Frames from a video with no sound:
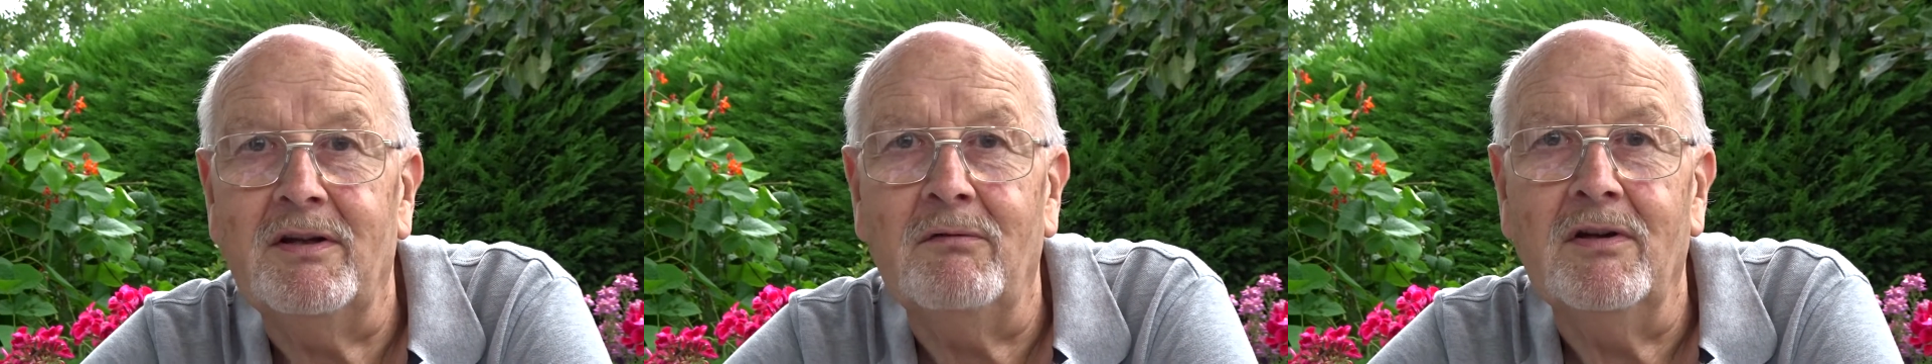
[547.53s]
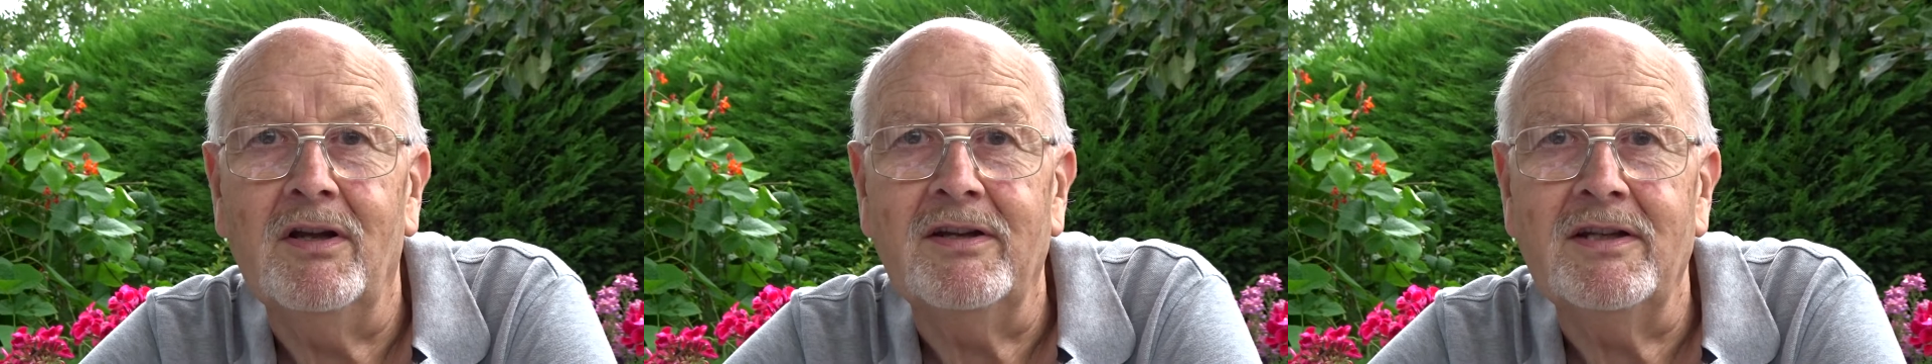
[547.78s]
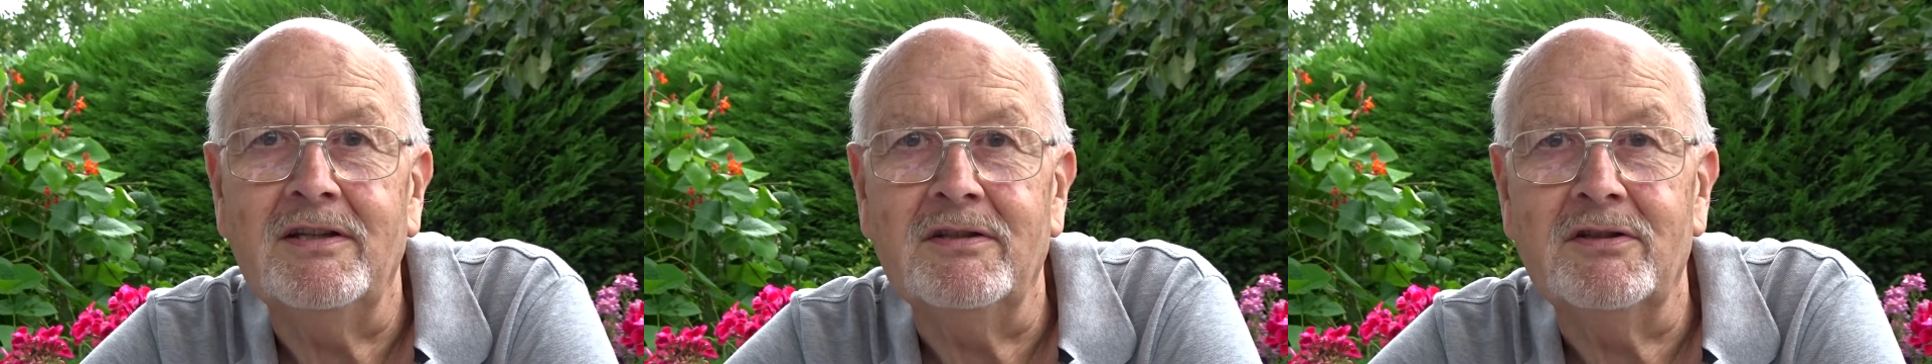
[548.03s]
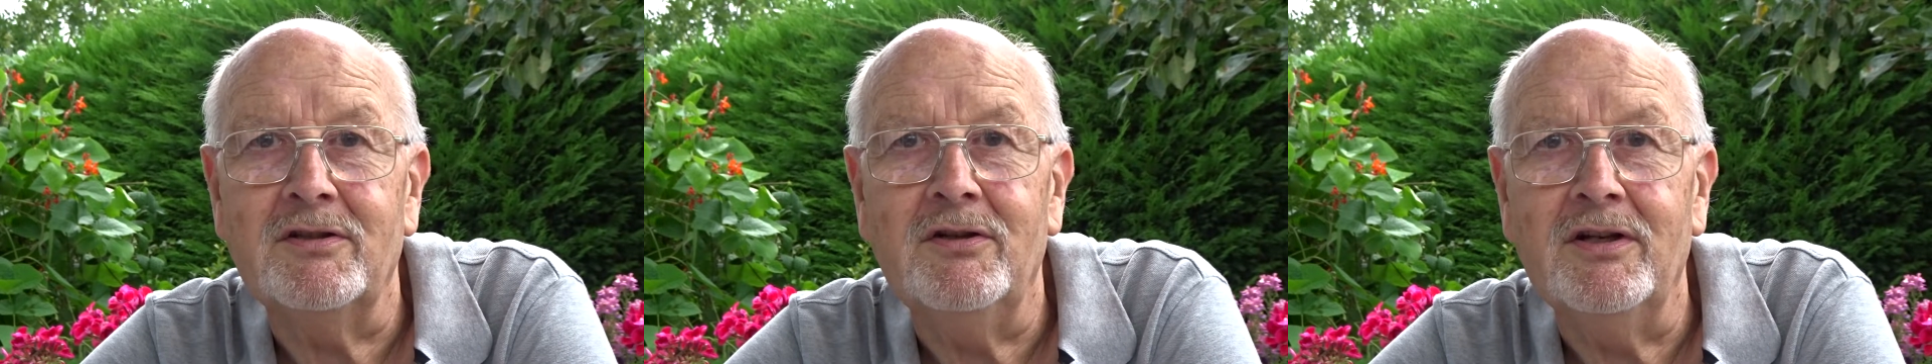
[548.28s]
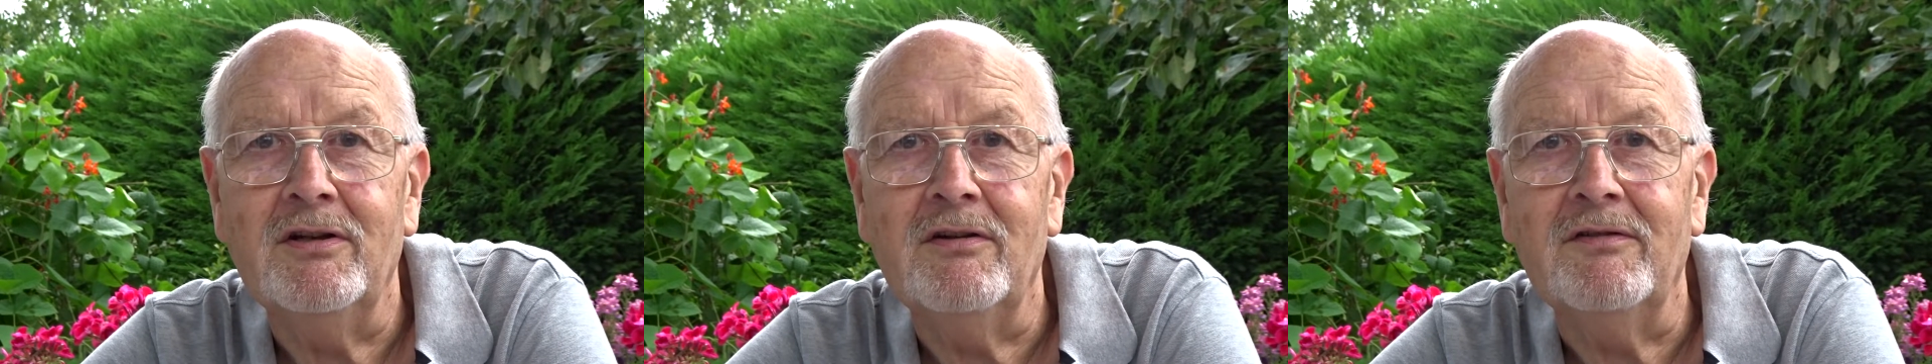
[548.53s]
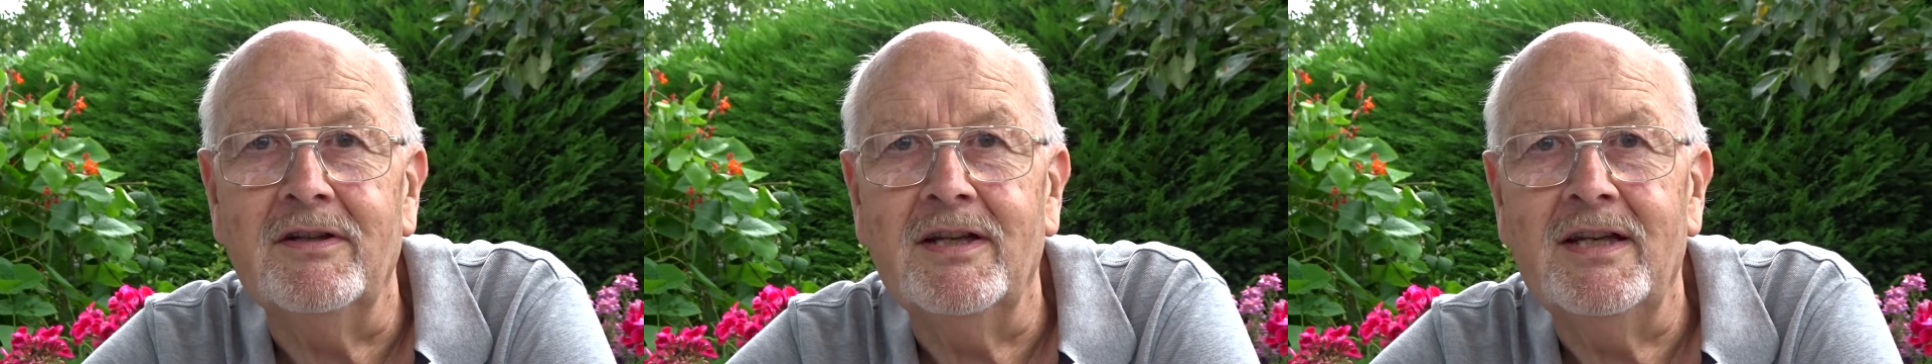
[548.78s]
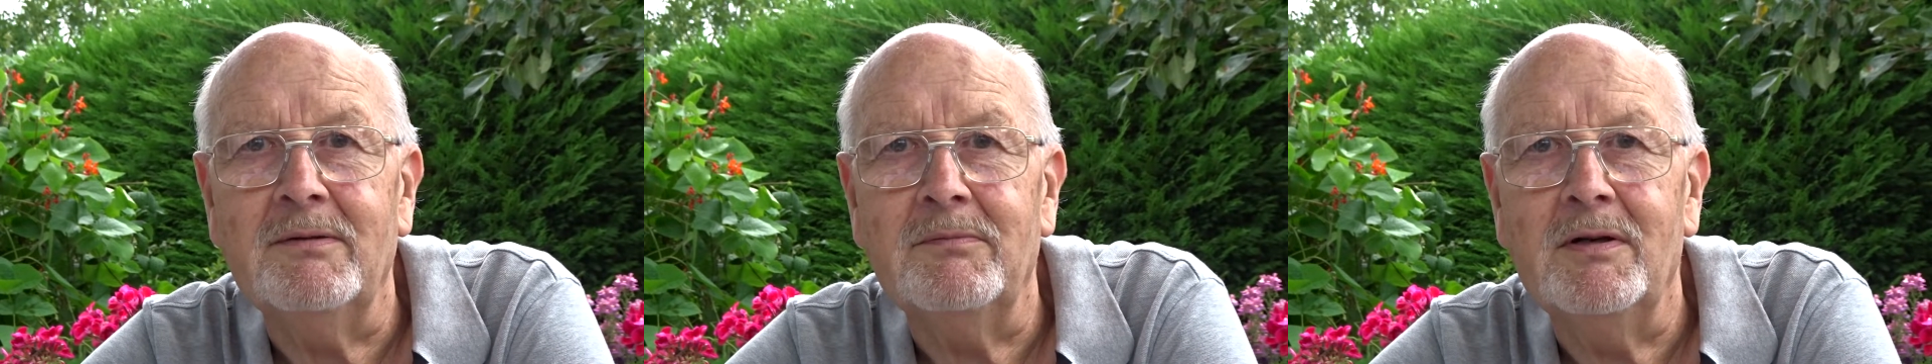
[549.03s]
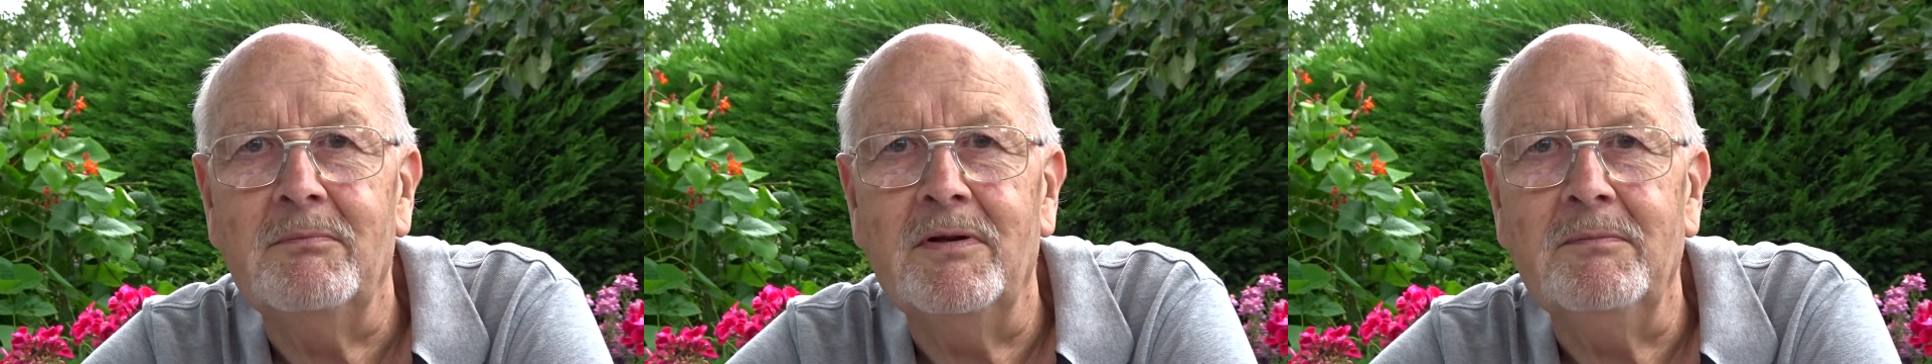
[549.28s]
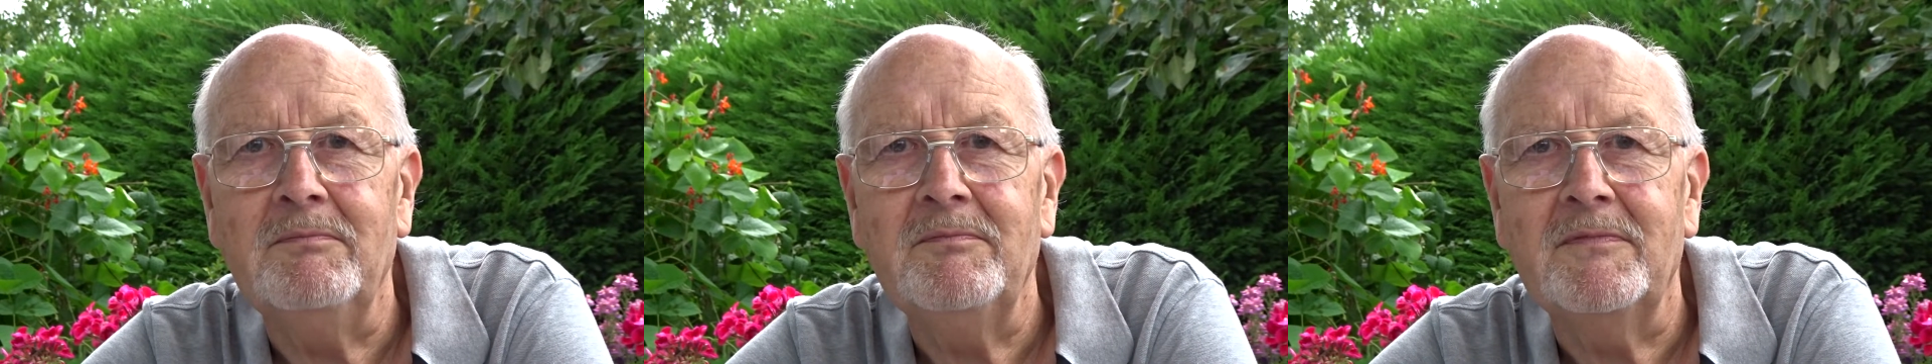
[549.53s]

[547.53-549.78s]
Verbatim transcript: don't like it, just turn it off, it ain't a problem.